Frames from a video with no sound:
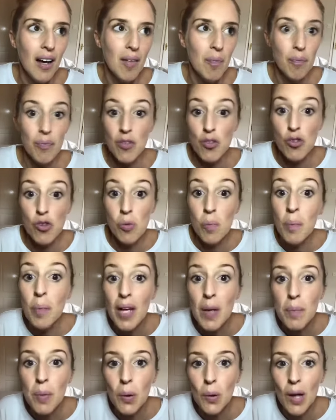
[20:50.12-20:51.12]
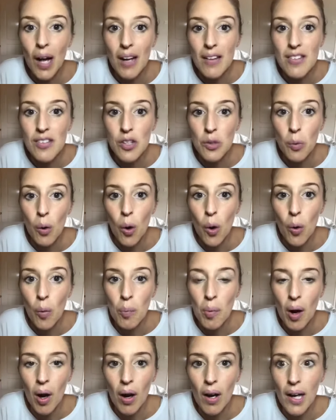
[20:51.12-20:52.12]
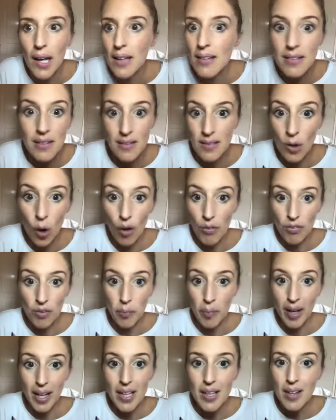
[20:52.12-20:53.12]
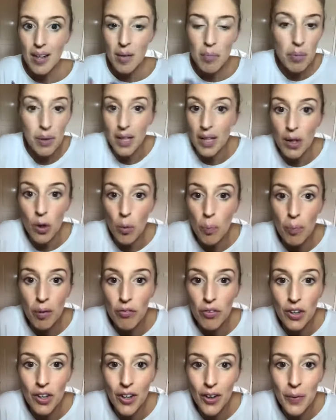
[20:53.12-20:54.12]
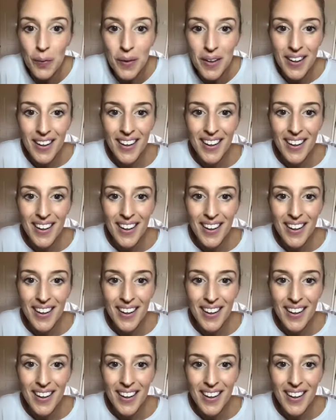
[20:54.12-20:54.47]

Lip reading: Some people like to do home parties. It's not for me, but it could be for you.